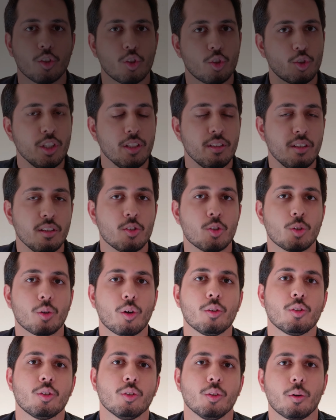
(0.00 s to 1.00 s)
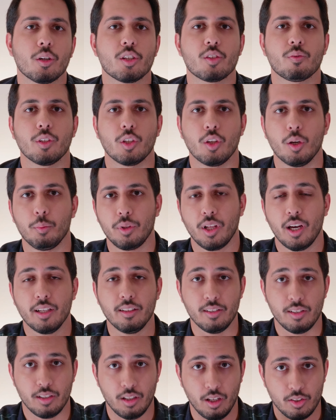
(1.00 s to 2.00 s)
are three things you're going to notice when you apply
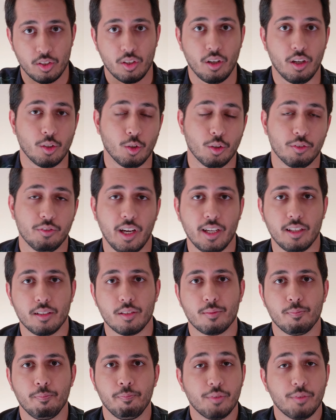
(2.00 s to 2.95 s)
these LUTs on your files.